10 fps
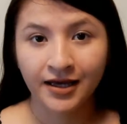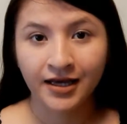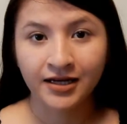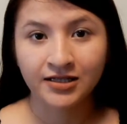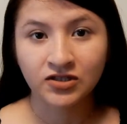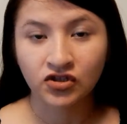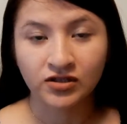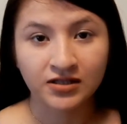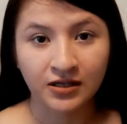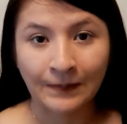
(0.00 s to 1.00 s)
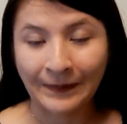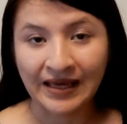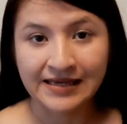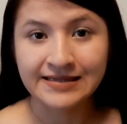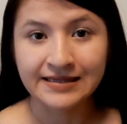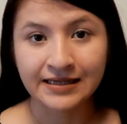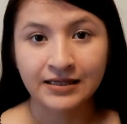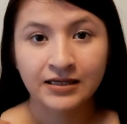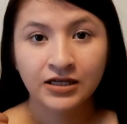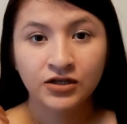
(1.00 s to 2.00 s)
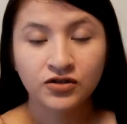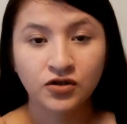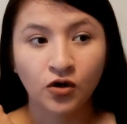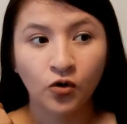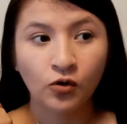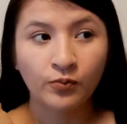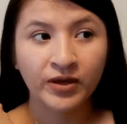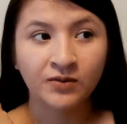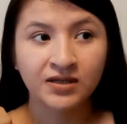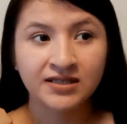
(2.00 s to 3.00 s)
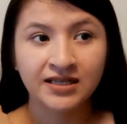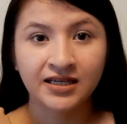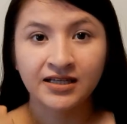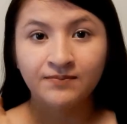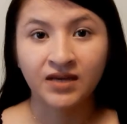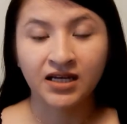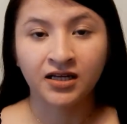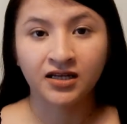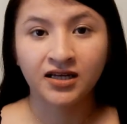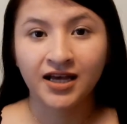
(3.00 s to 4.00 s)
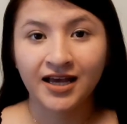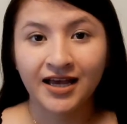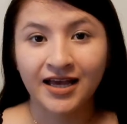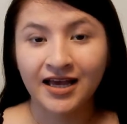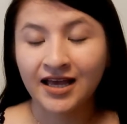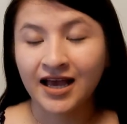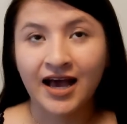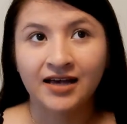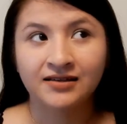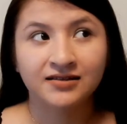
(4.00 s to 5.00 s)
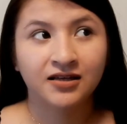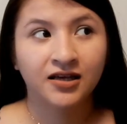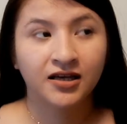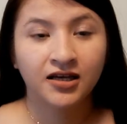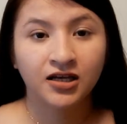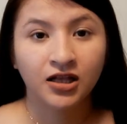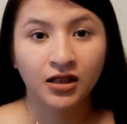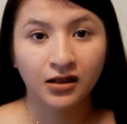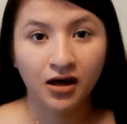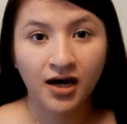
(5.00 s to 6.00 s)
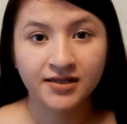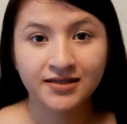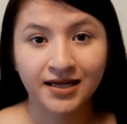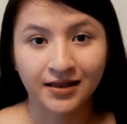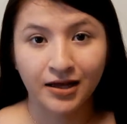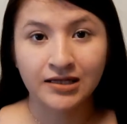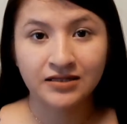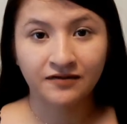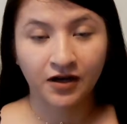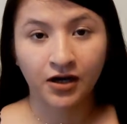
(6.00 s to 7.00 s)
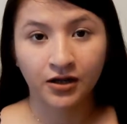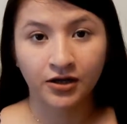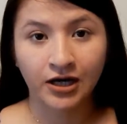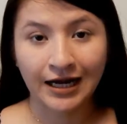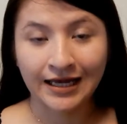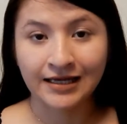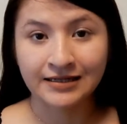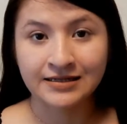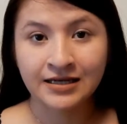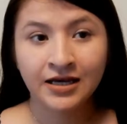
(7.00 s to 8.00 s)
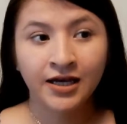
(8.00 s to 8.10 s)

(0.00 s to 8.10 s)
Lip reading: it is just amazing. So pigmented meaning it has lots and lots of color, and